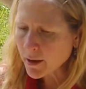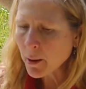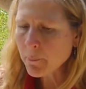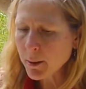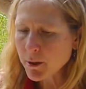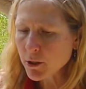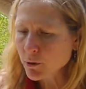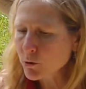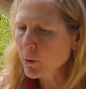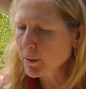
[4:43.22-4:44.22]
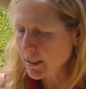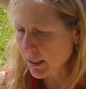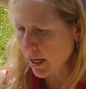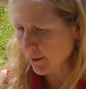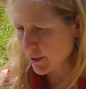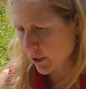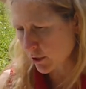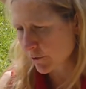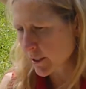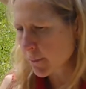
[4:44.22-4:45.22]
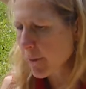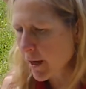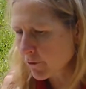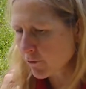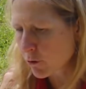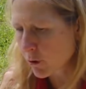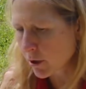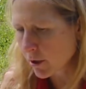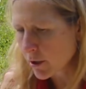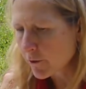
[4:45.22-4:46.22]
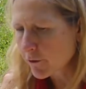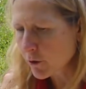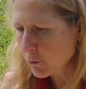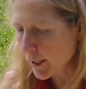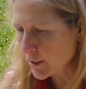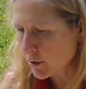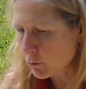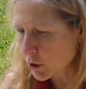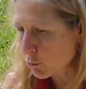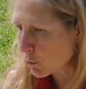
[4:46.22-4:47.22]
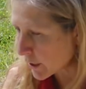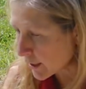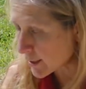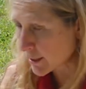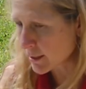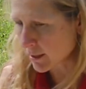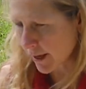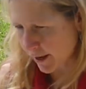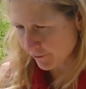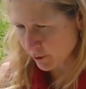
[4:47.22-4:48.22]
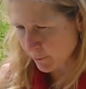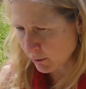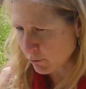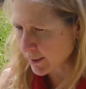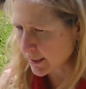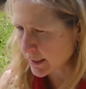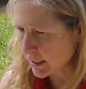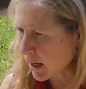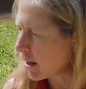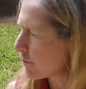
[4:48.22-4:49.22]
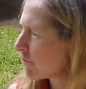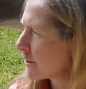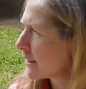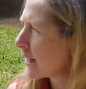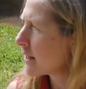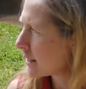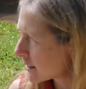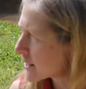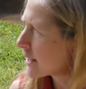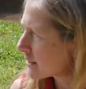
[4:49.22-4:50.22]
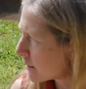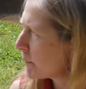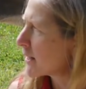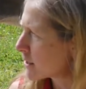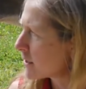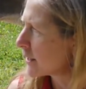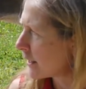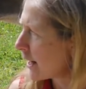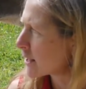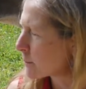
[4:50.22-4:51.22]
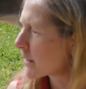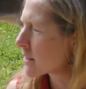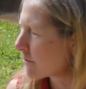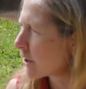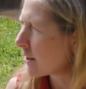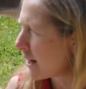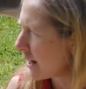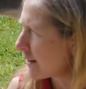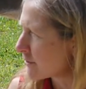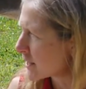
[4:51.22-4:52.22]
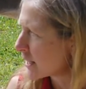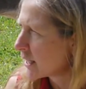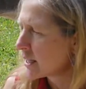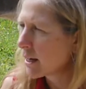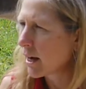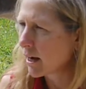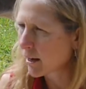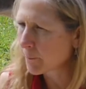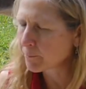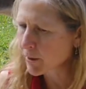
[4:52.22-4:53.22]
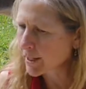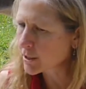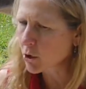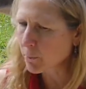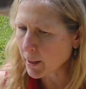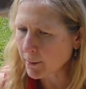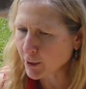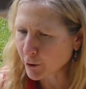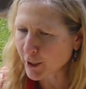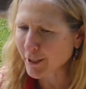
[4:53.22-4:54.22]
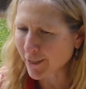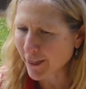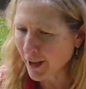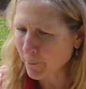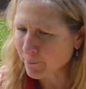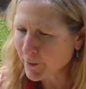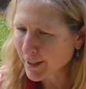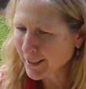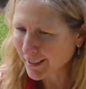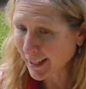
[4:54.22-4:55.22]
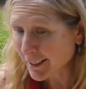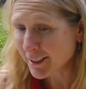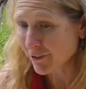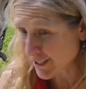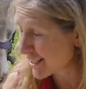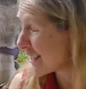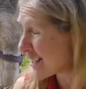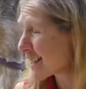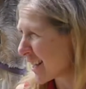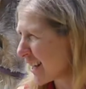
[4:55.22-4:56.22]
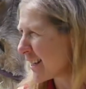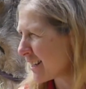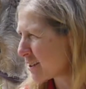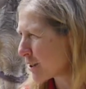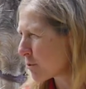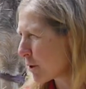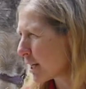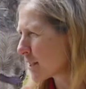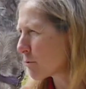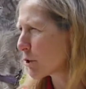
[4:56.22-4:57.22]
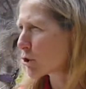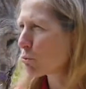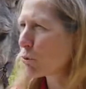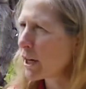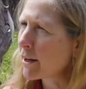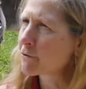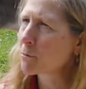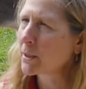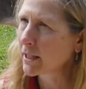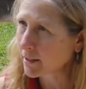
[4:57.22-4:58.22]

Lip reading: maybe those women's lives serve as a metaphor for the ways in which we still have to be really tough and unsentimental in aspects of our lives. And so maybe looking at them can give us insight into the ways in which we have to be